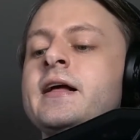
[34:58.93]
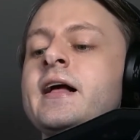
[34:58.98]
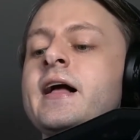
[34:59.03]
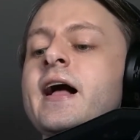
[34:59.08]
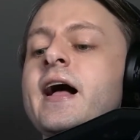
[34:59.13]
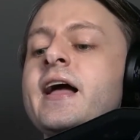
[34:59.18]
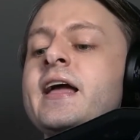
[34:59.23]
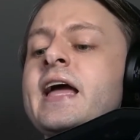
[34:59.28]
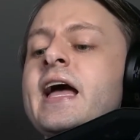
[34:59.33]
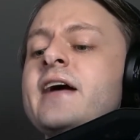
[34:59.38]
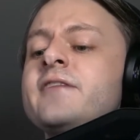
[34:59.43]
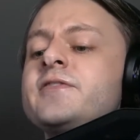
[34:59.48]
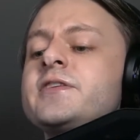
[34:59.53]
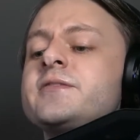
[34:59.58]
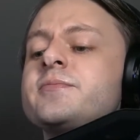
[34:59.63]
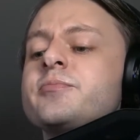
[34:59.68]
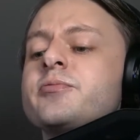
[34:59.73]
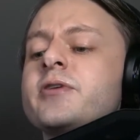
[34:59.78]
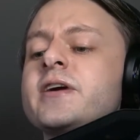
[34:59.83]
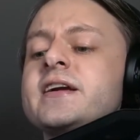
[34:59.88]
I
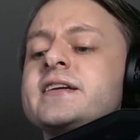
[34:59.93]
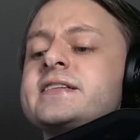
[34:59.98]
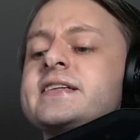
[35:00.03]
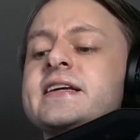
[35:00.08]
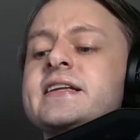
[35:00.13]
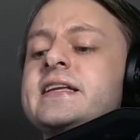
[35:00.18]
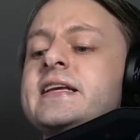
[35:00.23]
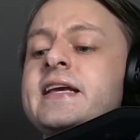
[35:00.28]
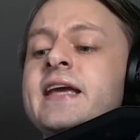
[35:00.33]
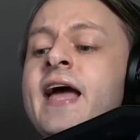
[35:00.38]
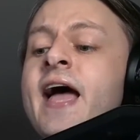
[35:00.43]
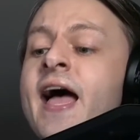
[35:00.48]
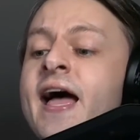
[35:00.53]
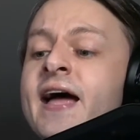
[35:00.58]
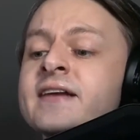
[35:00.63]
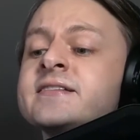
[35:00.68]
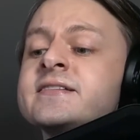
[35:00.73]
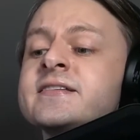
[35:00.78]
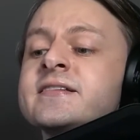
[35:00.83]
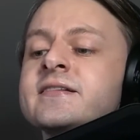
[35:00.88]
haven't pricked it
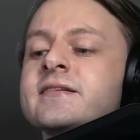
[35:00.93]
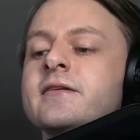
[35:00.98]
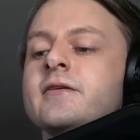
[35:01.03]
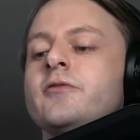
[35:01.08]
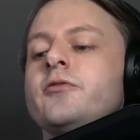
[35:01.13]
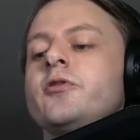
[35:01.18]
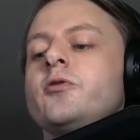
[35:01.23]
yet, the